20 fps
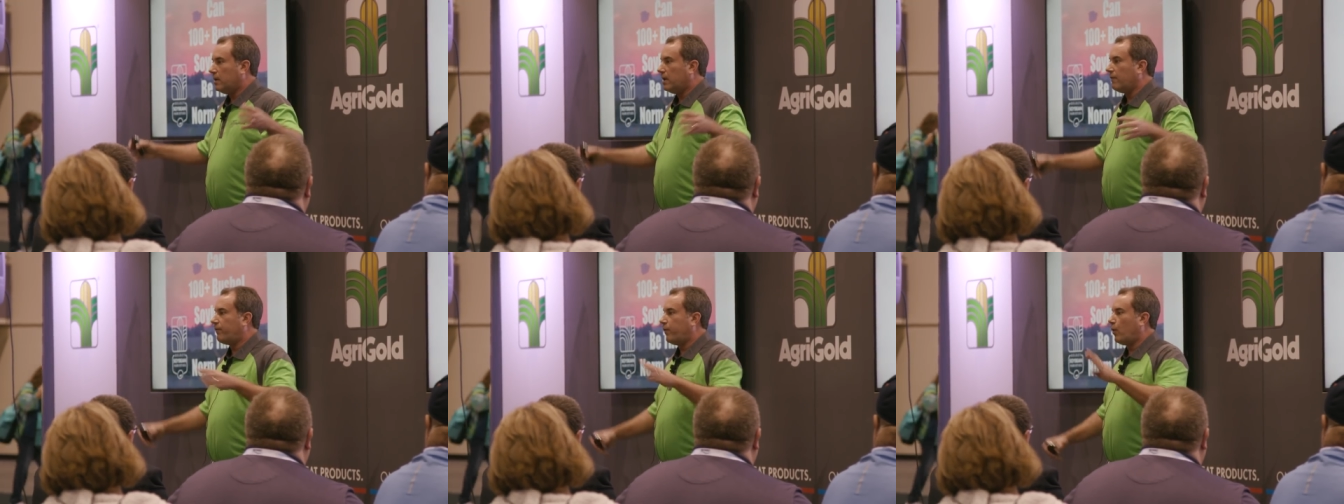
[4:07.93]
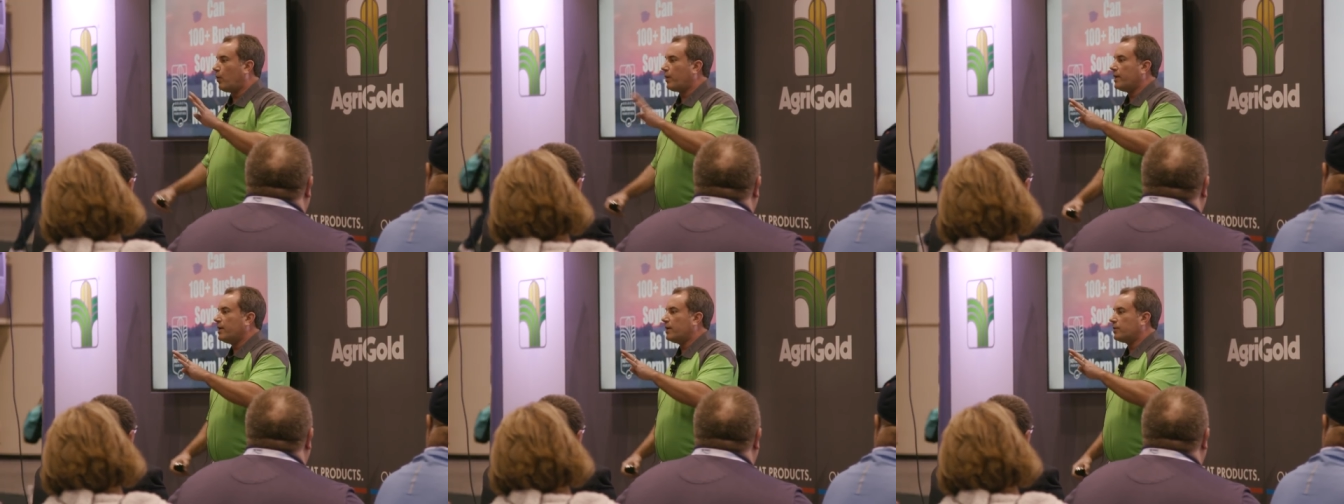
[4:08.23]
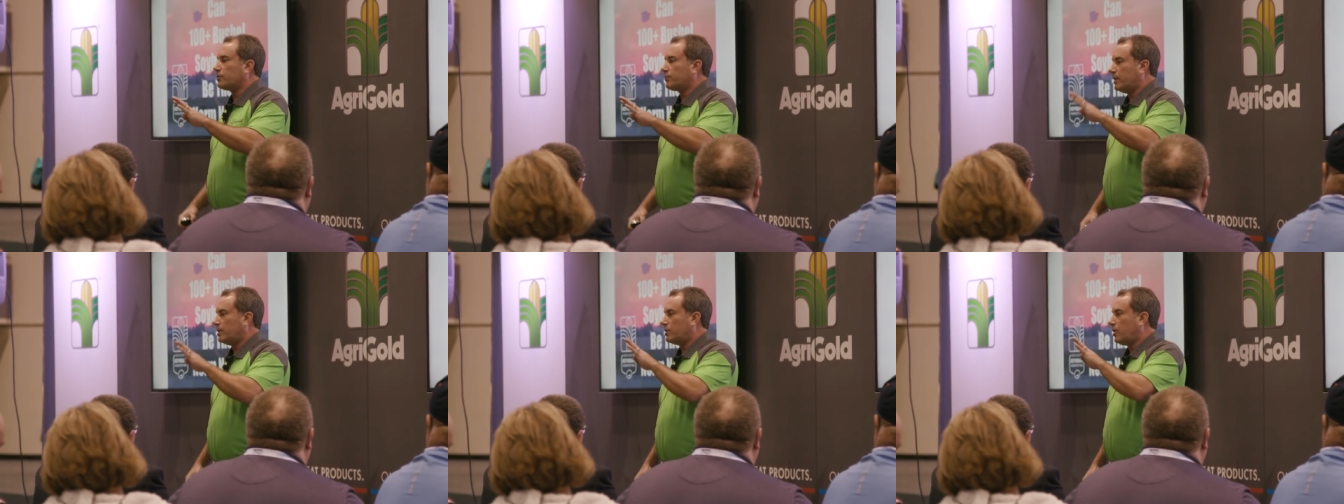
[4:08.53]
In 4
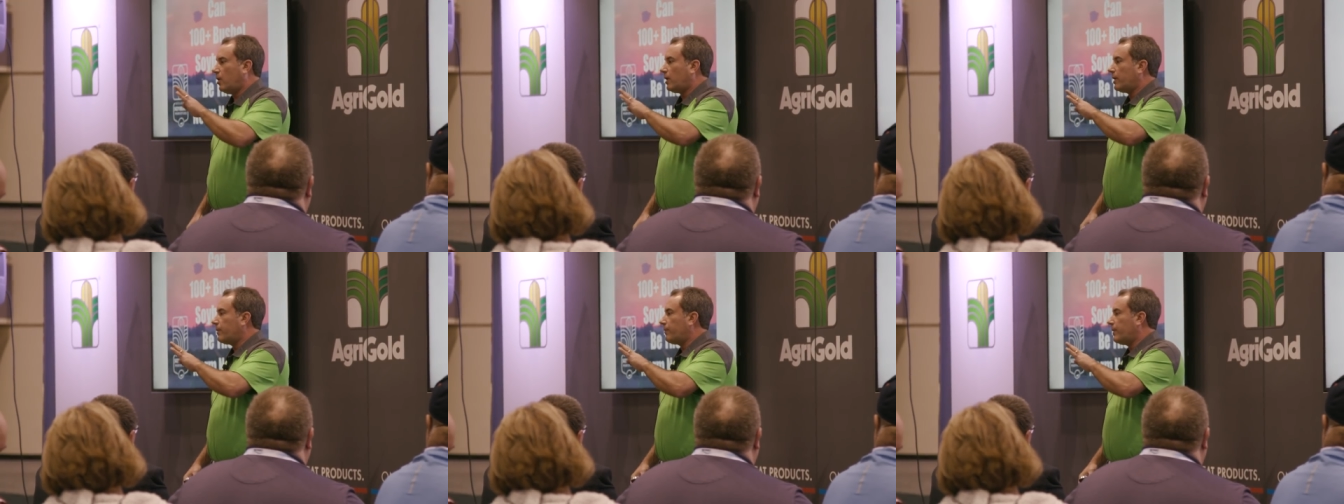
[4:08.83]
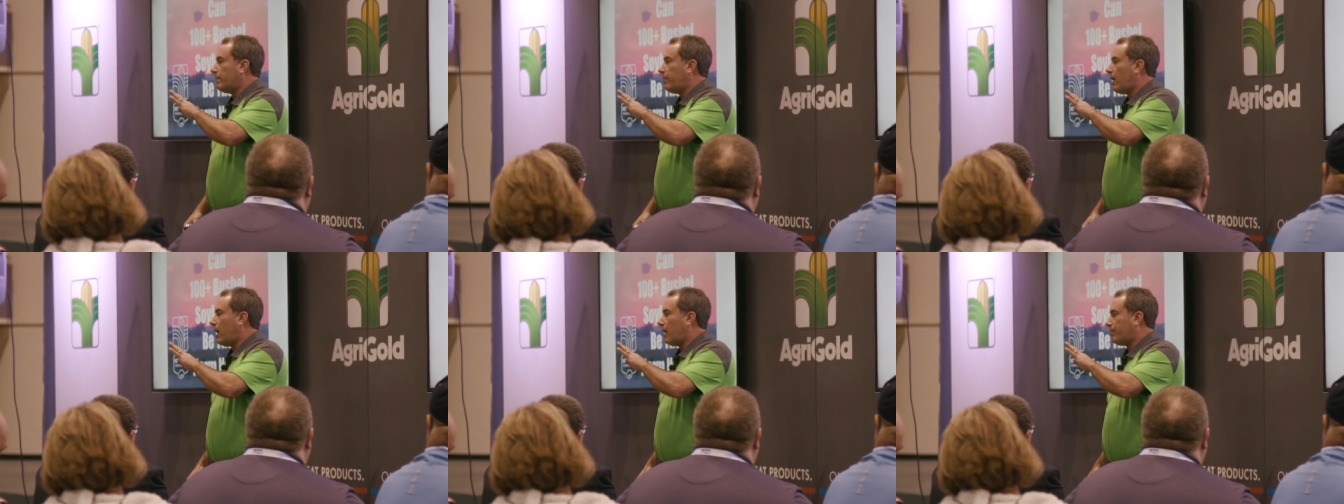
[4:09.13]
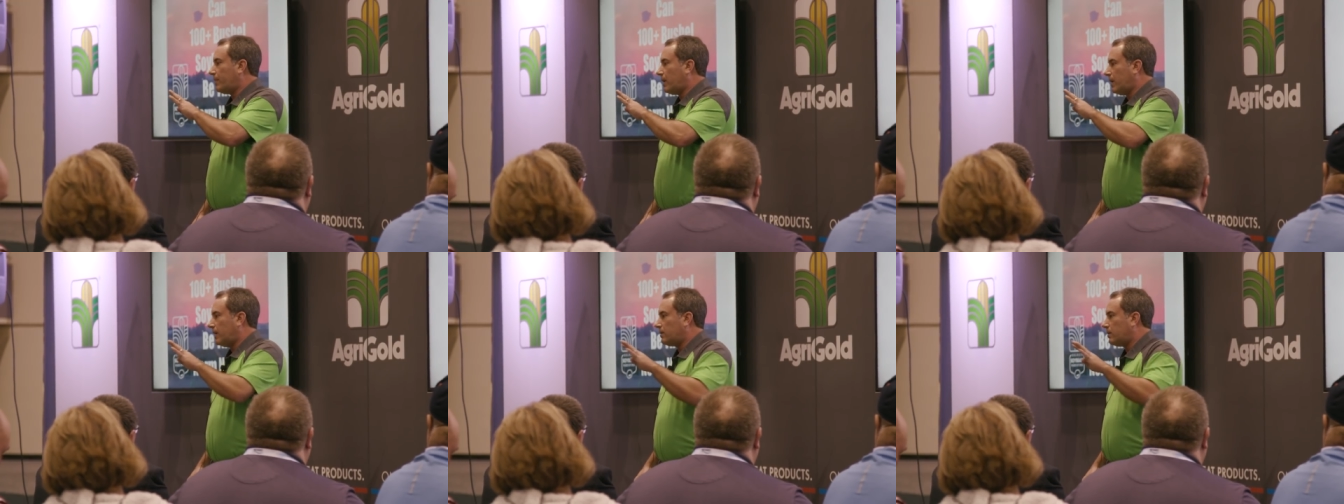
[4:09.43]
years, we'd totally
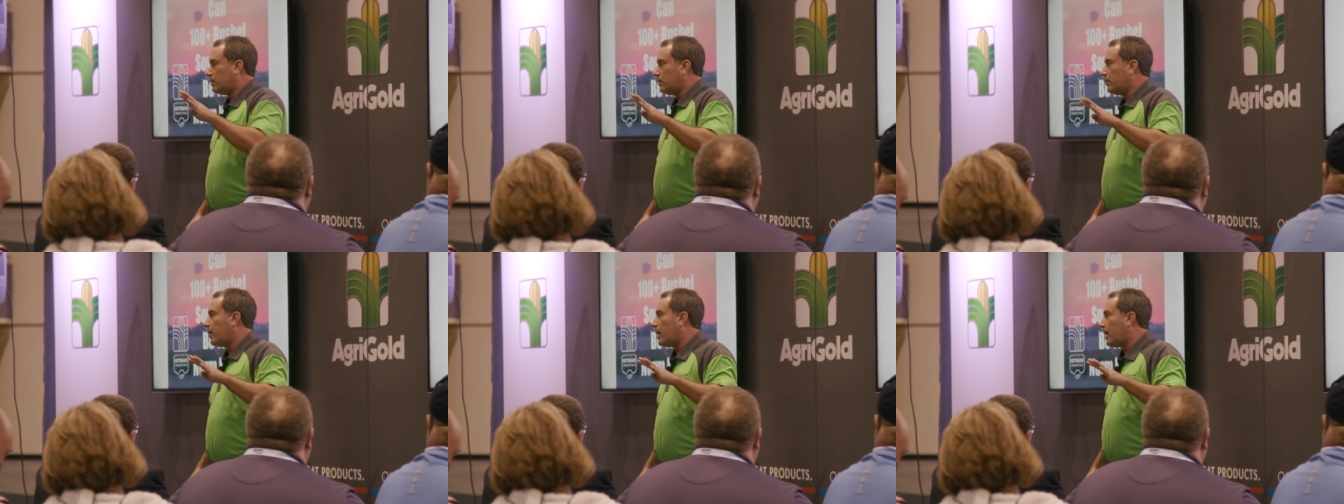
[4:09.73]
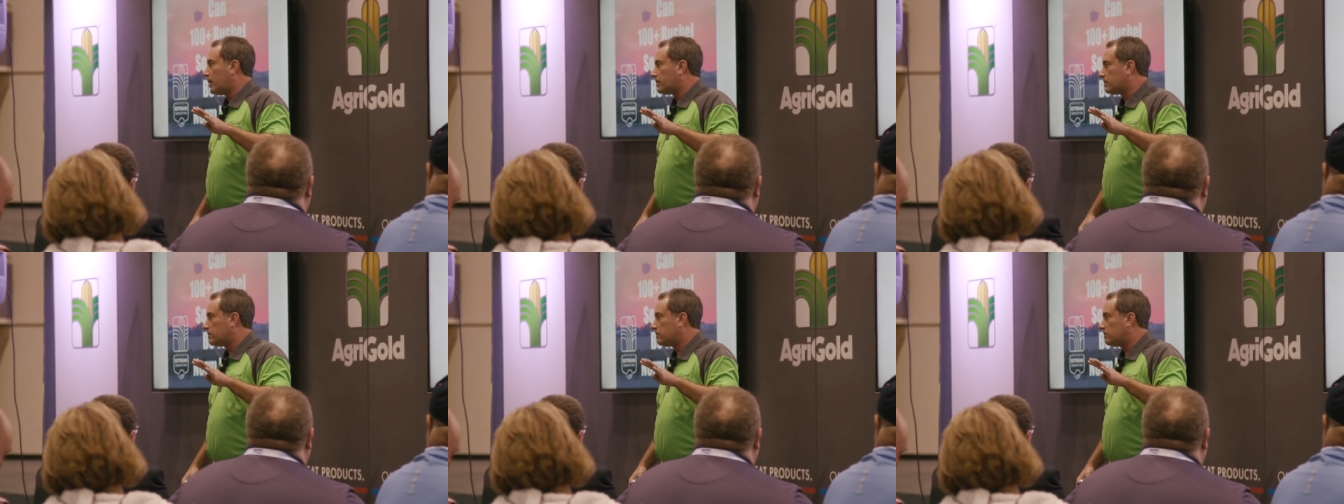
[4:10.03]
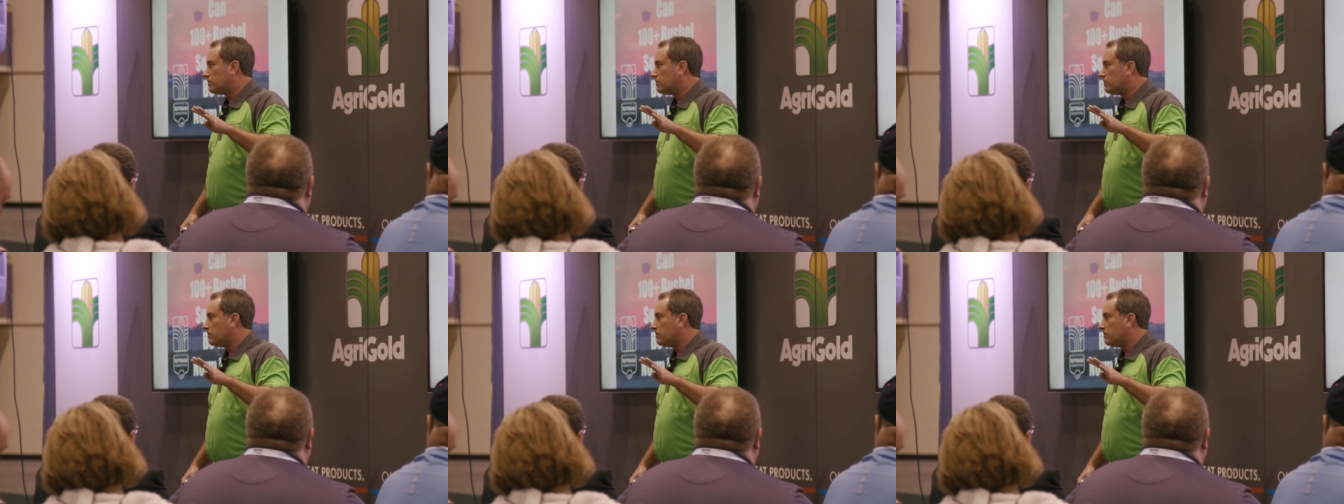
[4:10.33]
repopulate the U.S.